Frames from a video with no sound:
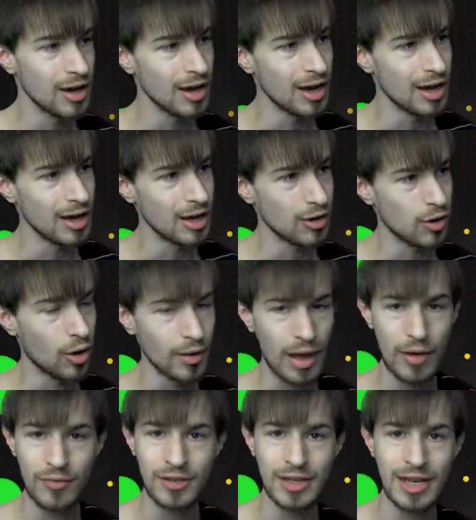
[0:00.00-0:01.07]
called
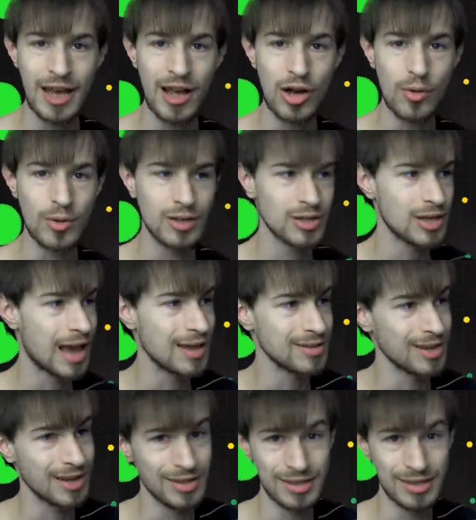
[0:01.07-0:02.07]
FTL, which has like,